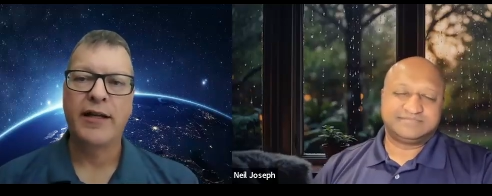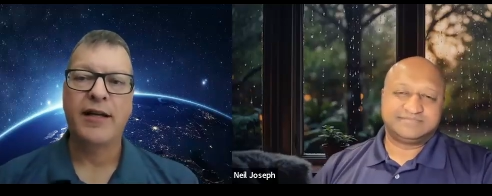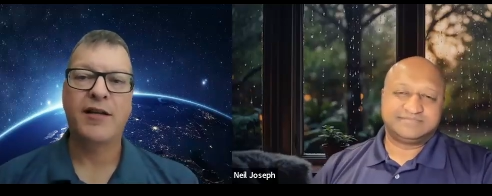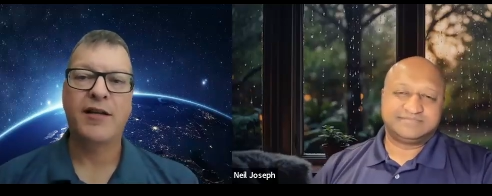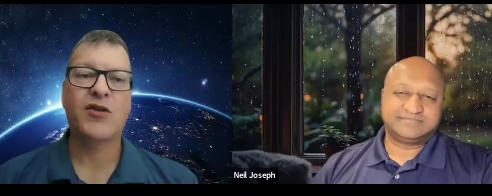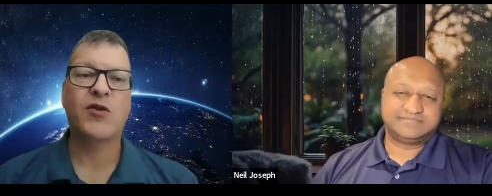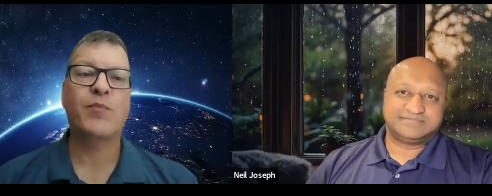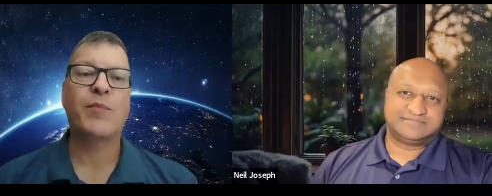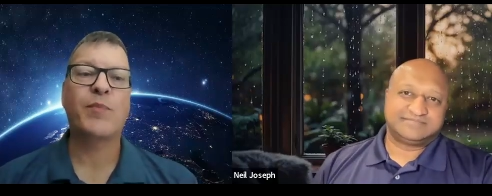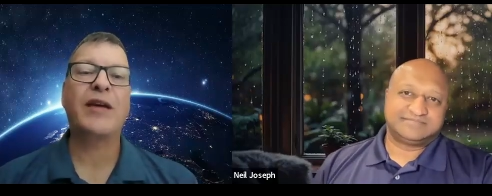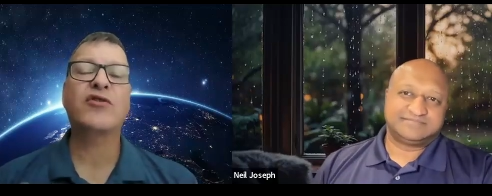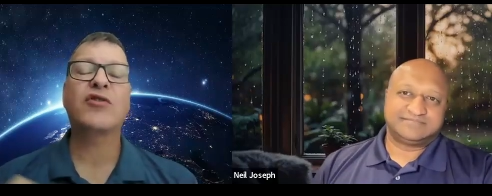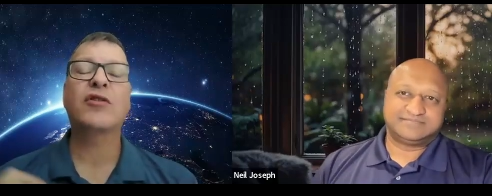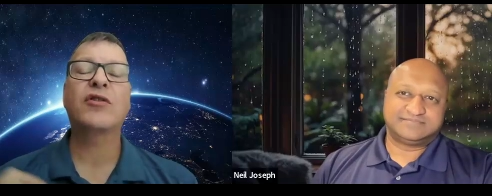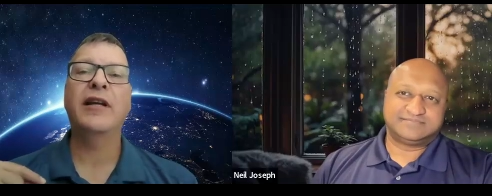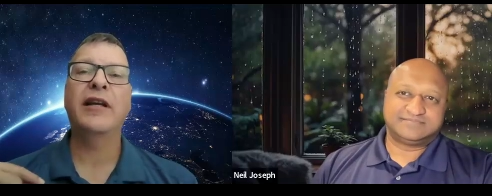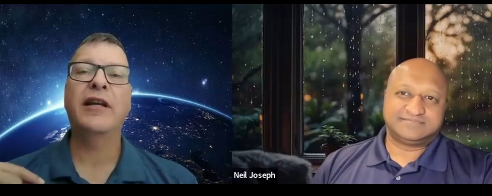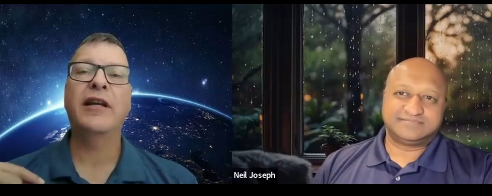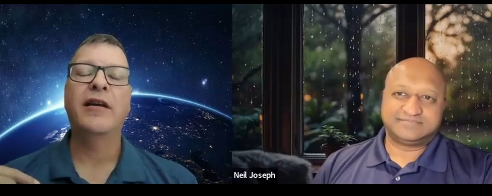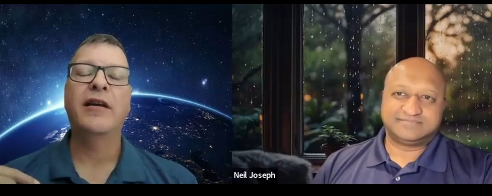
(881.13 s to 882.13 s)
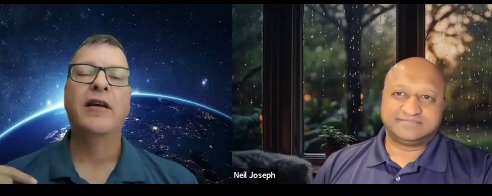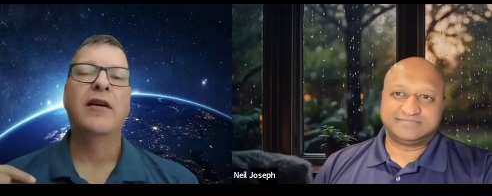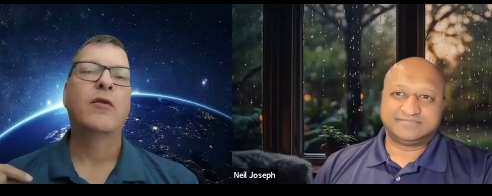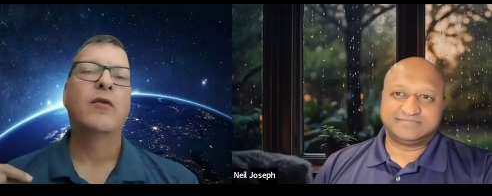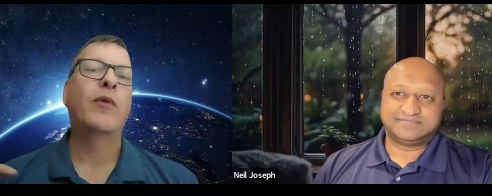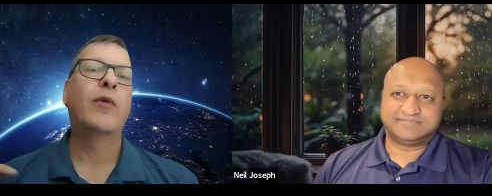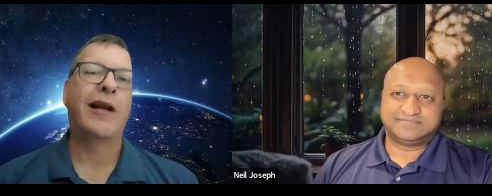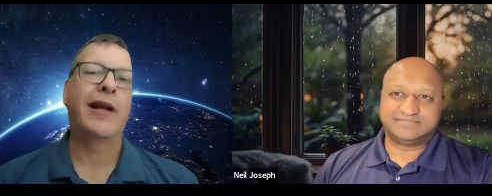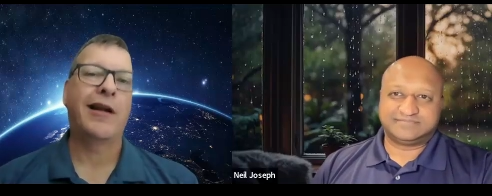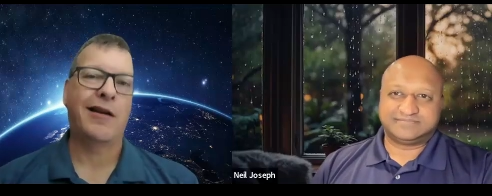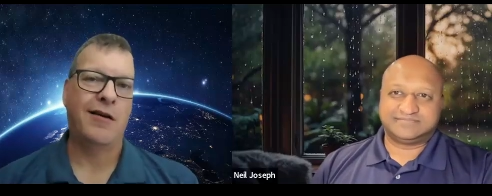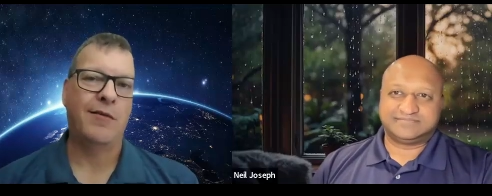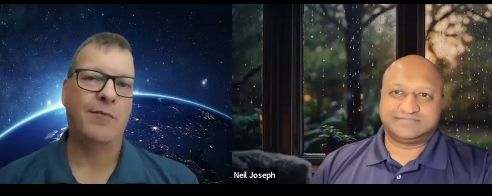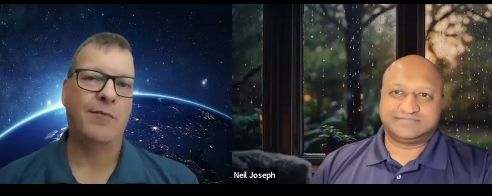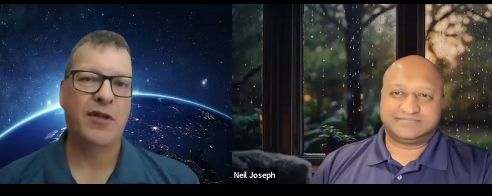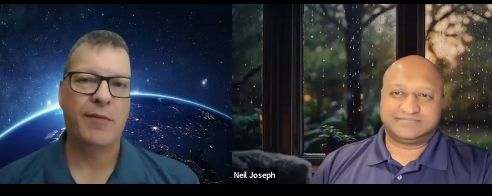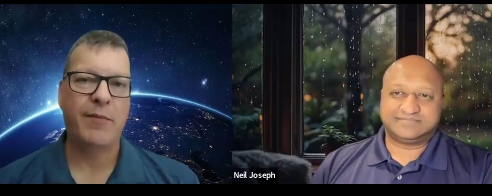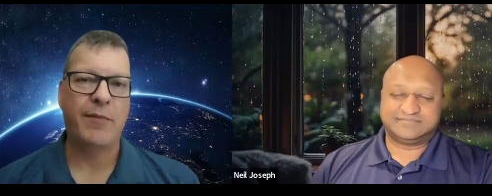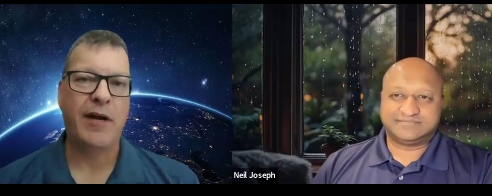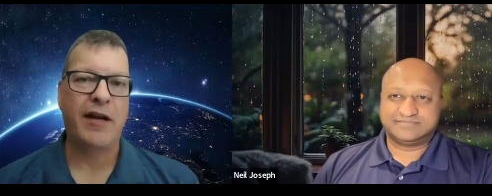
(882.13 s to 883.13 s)
Speaker 1: especially when it
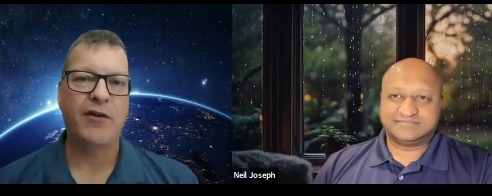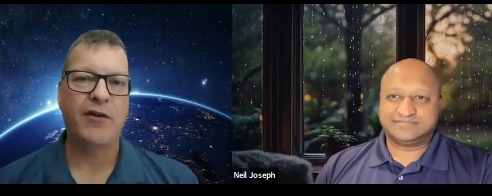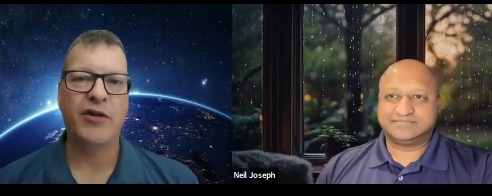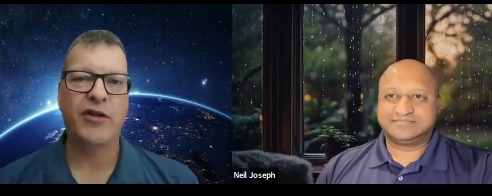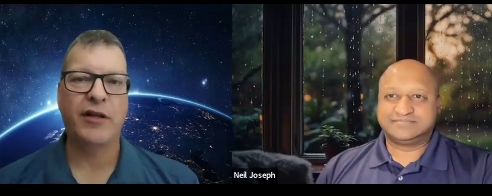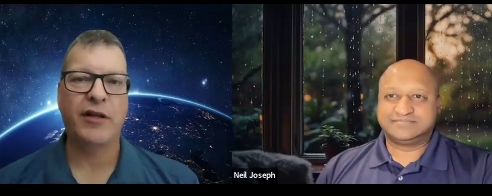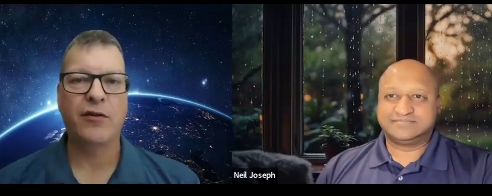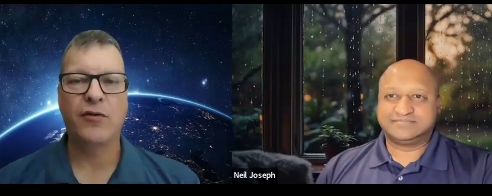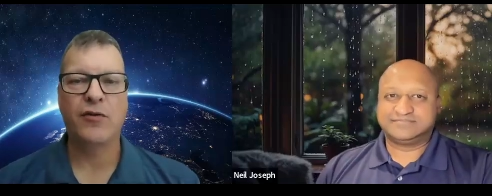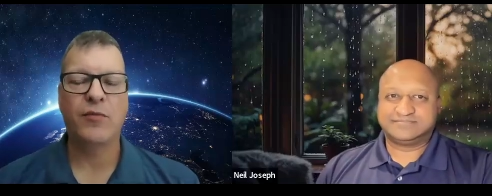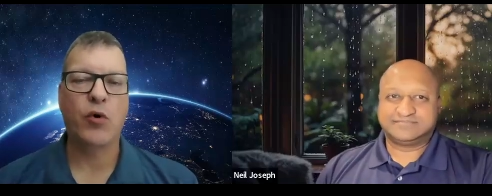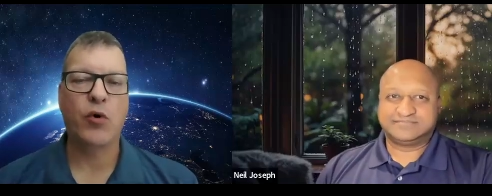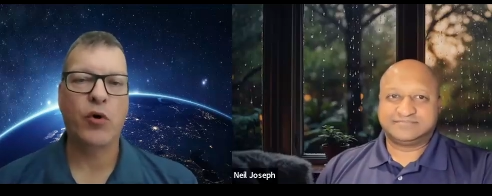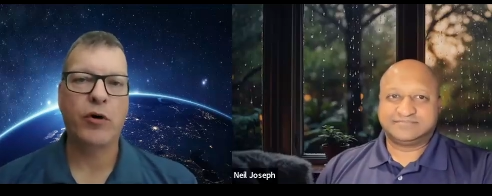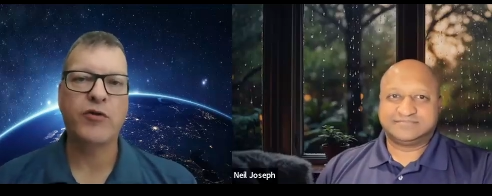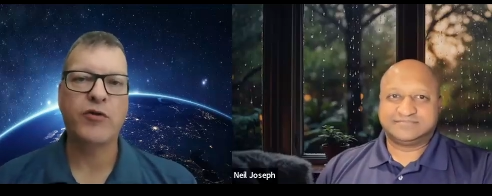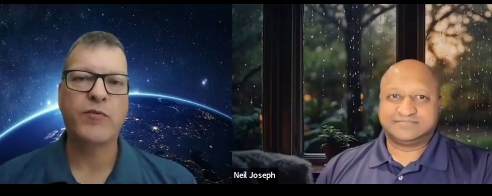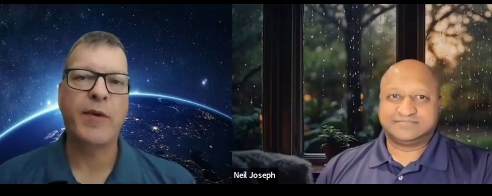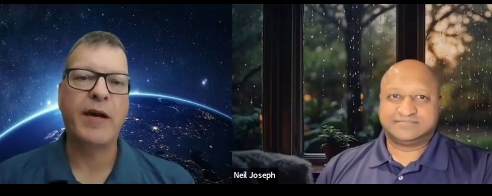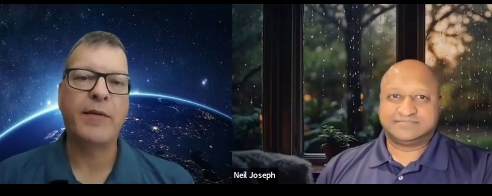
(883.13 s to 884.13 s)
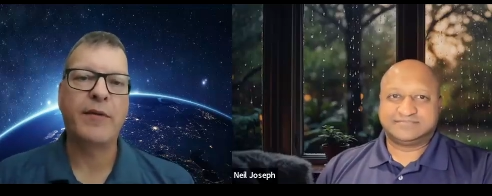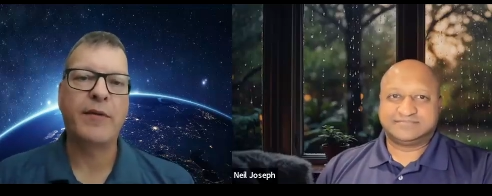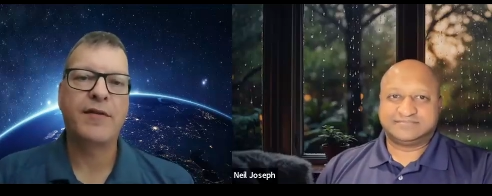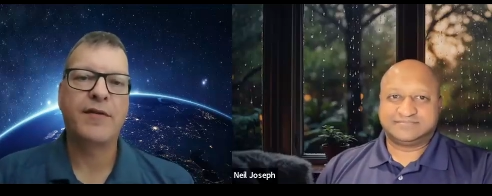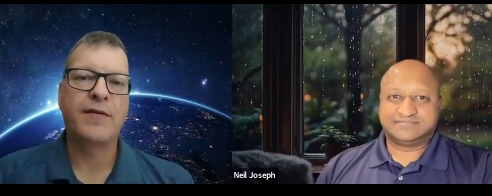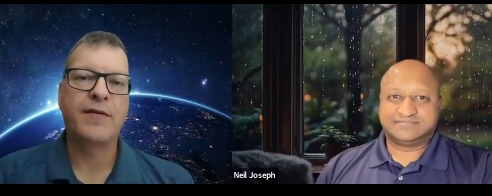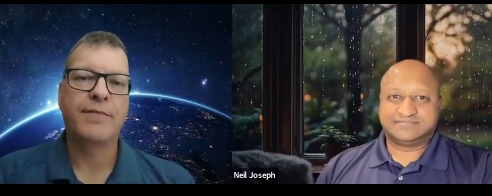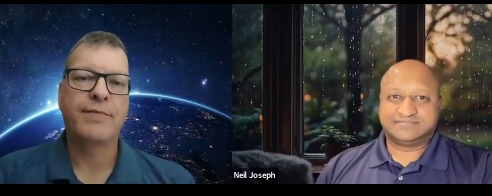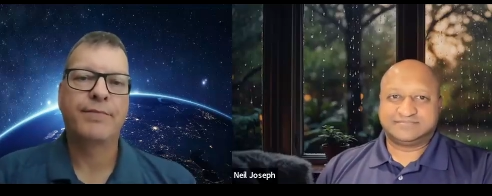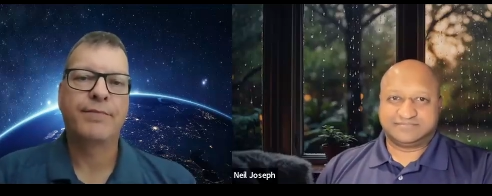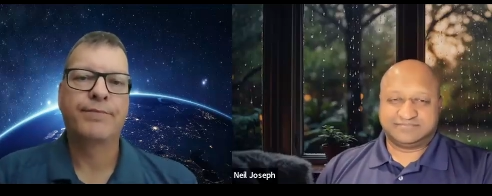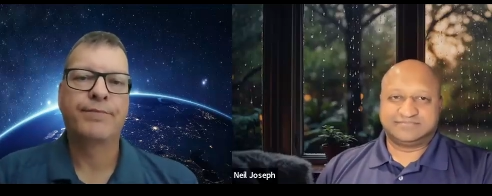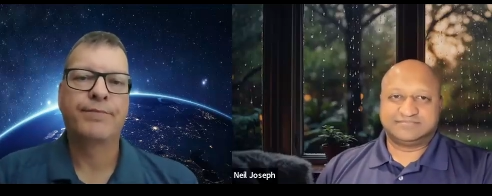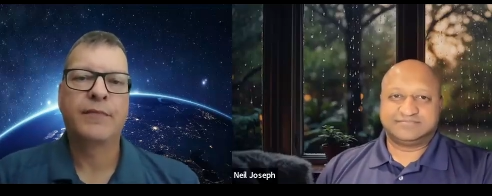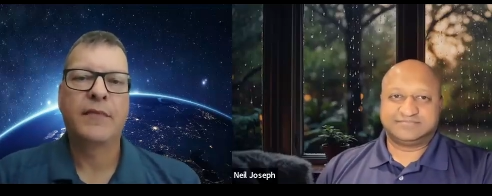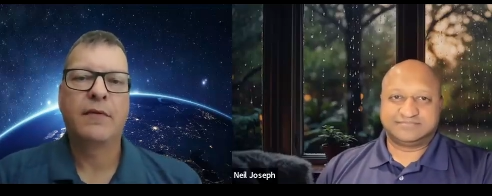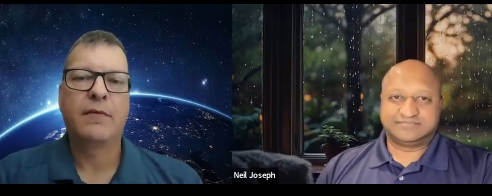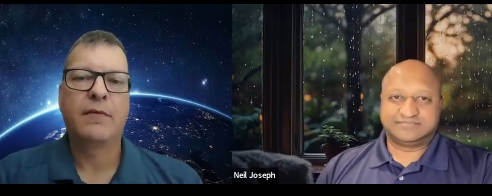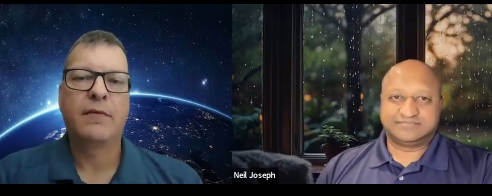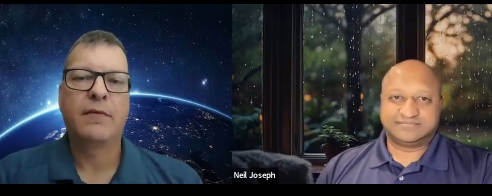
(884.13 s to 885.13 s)
comes to managing those mortgage payments.
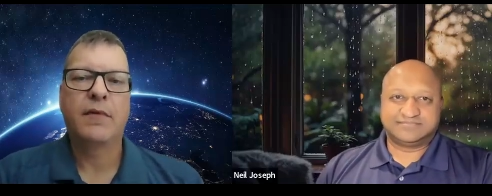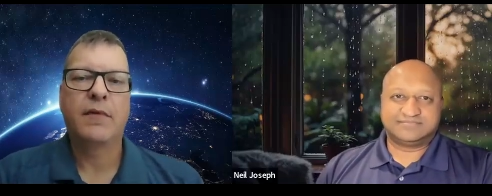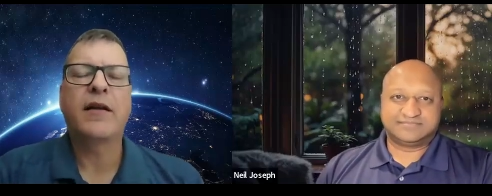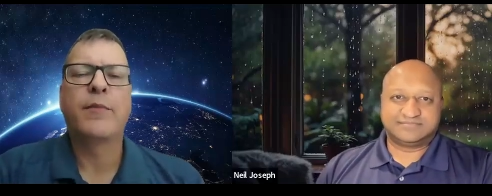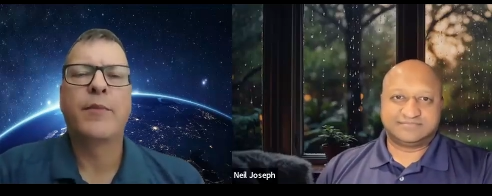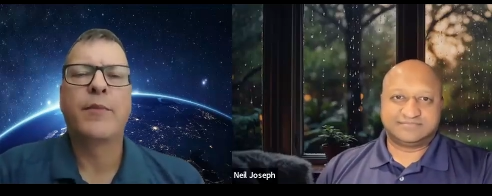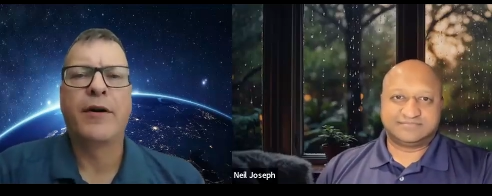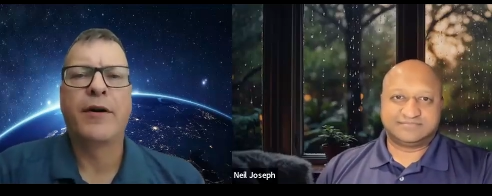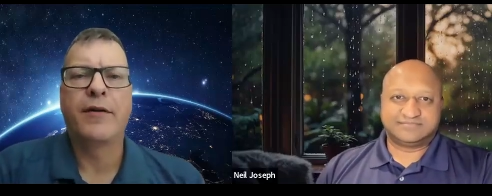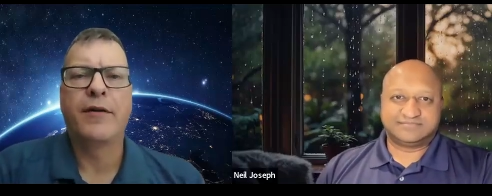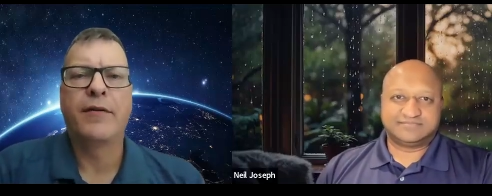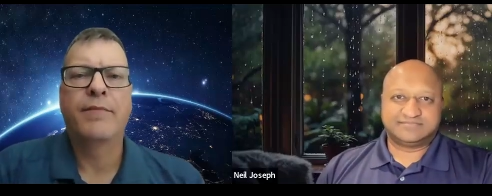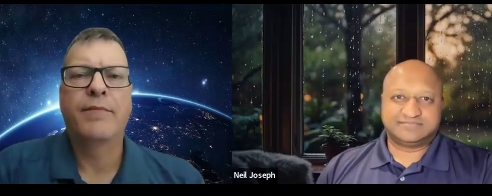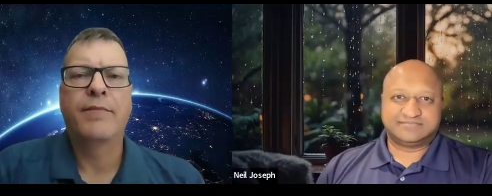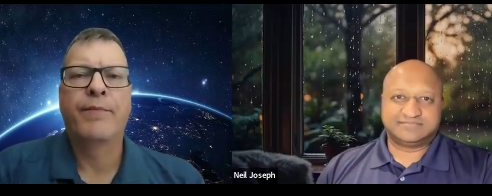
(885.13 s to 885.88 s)
Think about it.